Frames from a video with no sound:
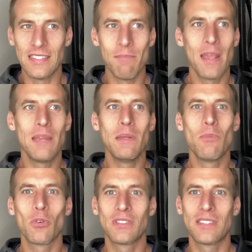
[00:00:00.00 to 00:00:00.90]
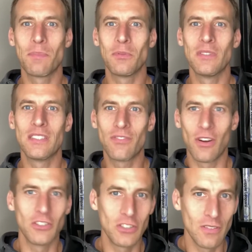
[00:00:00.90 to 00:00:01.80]
making me more susceptible to
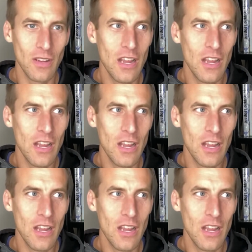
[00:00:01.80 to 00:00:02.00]
dysfunction,